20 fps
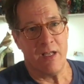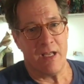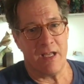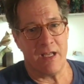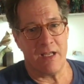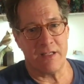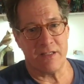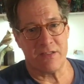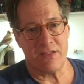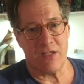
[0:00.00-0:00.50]

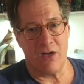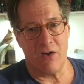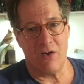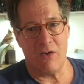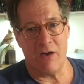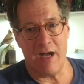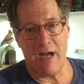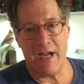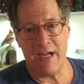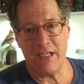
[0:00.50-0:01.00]
And
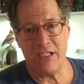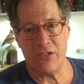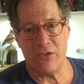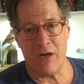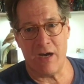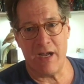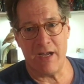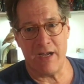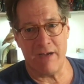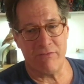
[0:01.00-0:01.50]
so I
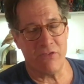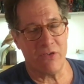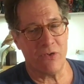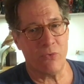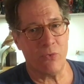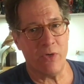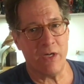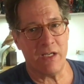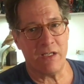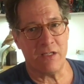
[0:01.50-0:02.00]
try every
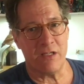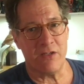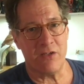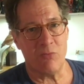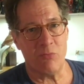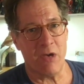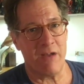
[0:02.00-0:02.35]
week to do